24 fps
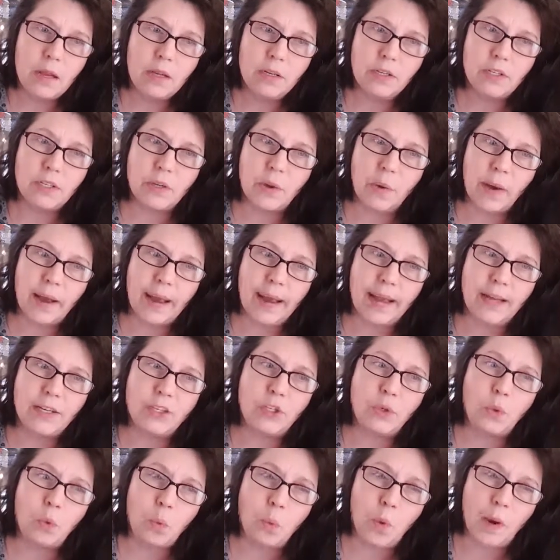So I had
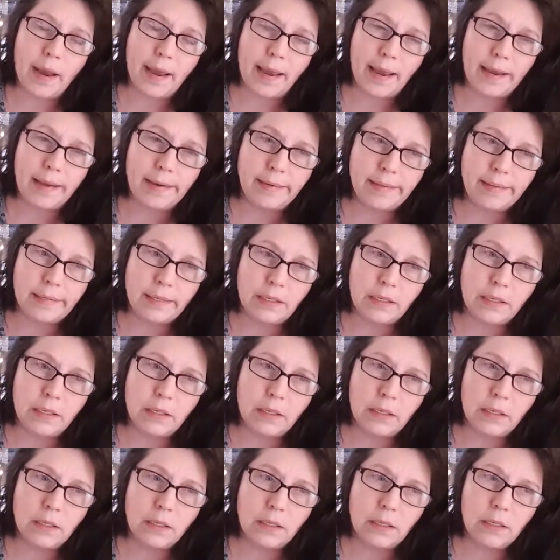to wait
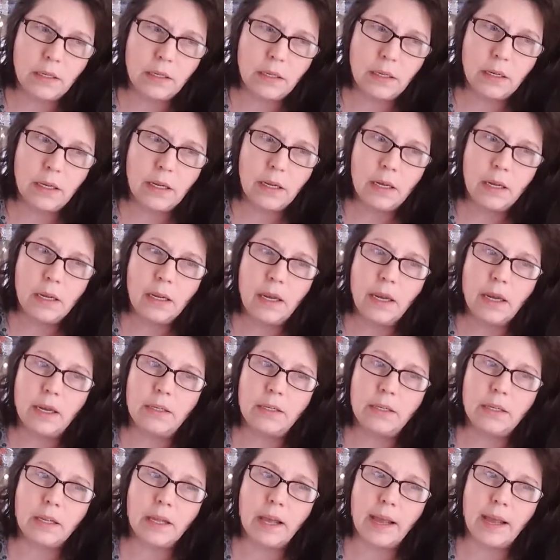until